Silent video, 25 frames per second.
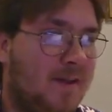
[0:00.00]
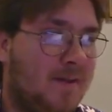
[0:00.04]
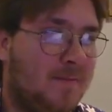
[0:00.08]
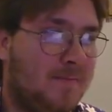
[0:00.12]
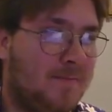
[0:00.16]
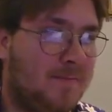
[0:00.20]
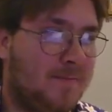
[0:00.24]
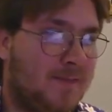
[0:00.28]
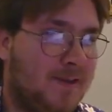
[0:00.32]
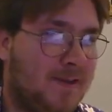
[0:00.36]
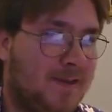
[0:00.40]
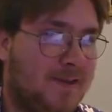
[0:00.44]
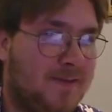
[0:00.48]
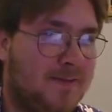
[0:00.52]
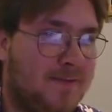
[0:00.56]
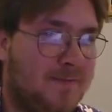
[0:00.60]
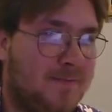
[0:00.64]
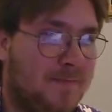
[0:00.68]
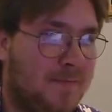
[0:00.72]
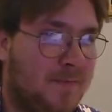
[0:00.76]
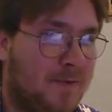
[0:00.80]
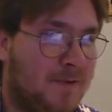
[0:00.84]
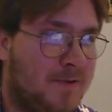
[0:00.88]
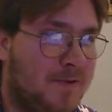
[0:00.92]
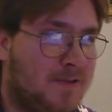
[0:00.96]
But
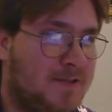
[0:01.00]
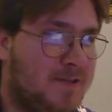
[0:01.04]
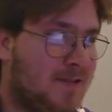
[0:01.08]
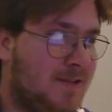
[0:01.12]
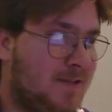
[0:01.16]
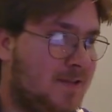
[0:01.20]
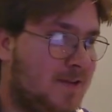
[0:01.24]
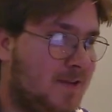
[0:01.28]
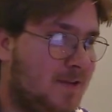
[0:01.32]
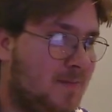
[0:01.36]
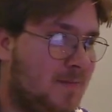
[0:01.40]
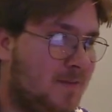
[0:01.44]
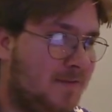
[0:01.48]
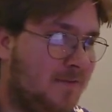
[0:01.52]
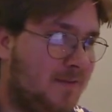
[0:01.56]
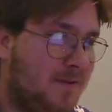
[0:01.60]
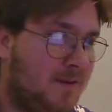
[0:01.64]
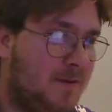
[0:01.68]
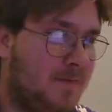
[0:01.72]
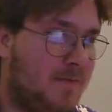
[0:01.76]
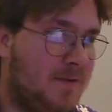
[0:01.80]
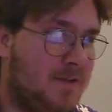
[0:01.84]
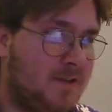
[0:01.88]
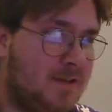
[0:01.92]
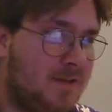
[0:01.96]
most of the time I
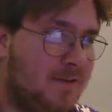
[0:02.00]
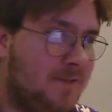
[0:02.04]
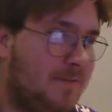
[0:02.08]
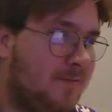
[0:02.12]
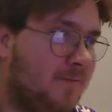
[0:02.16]
find myself